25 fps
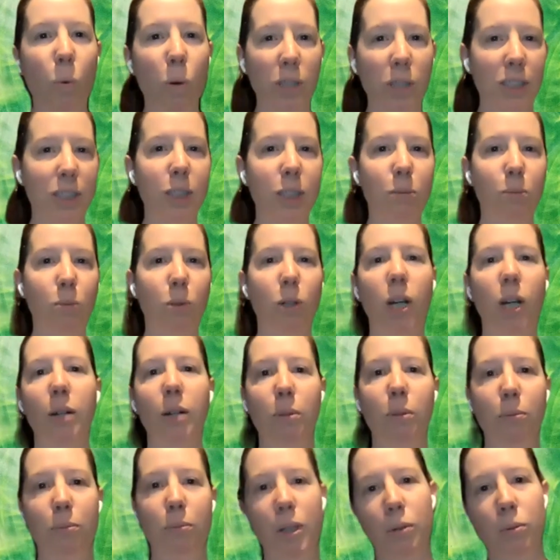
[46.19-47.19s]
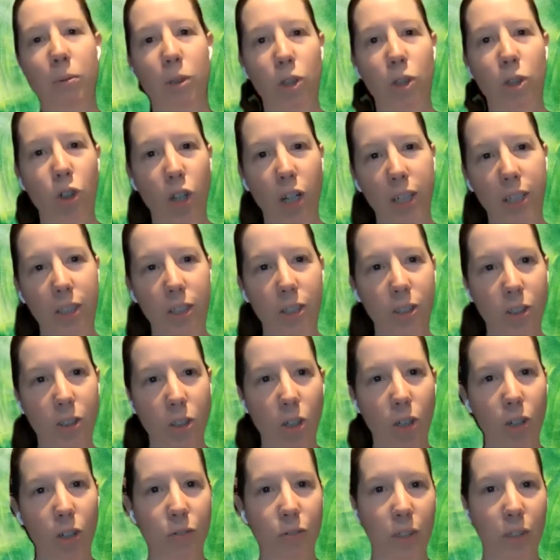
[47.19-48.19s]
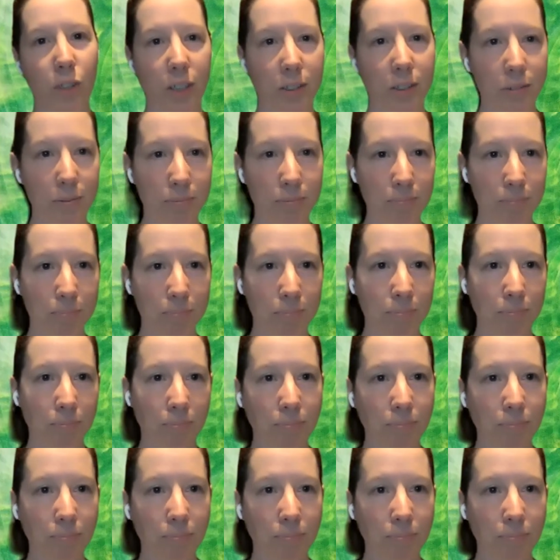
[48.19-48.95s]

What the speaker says: what's the problem that we're trying to solve here?